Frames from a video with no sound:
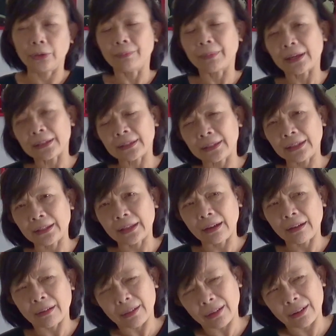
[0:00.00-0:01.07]
might think
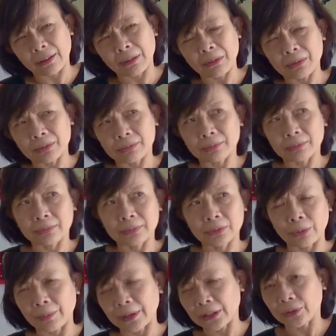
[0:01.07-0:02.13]
that
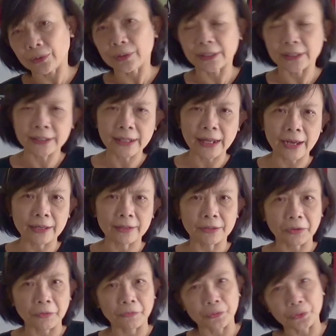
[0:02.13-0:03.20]
tomatoes is like
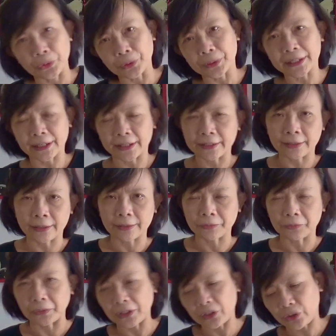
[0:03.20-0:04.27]
a fruit and
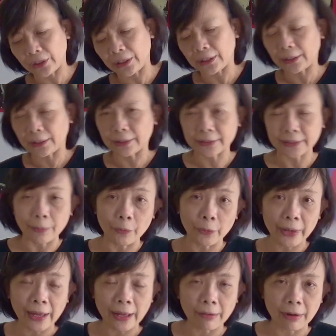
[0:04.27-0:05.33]
veggie,
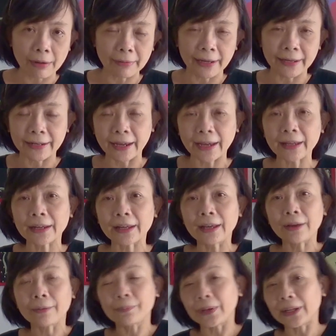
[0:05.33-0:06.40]
somewhere around like that,
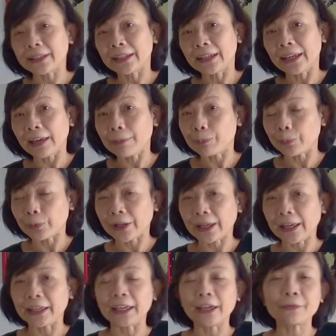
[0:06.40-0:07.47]
but it
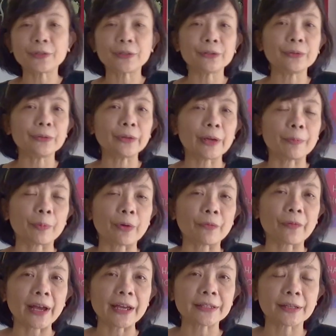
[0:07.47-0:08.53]

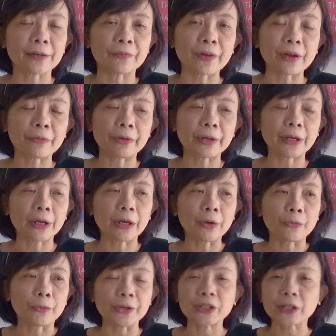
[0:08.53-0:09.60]
provides a very
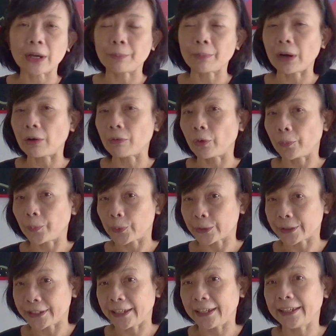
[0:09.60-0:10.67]
rich amount of
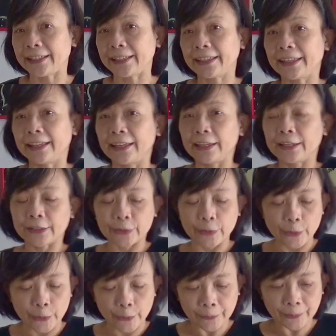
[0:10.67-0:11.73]
protein.
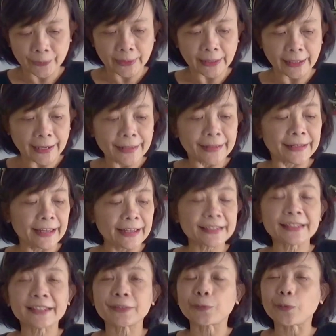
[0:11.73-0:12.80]
So this
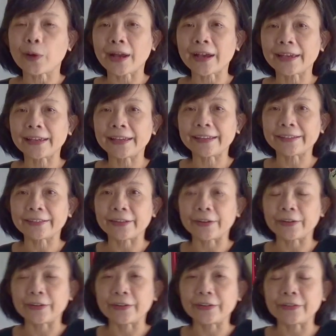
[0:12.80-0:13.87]
is why
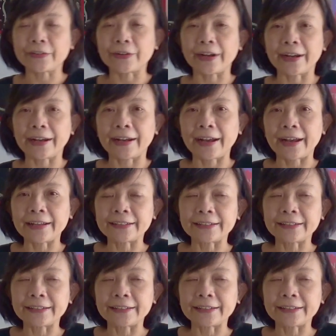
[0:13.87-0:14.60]
I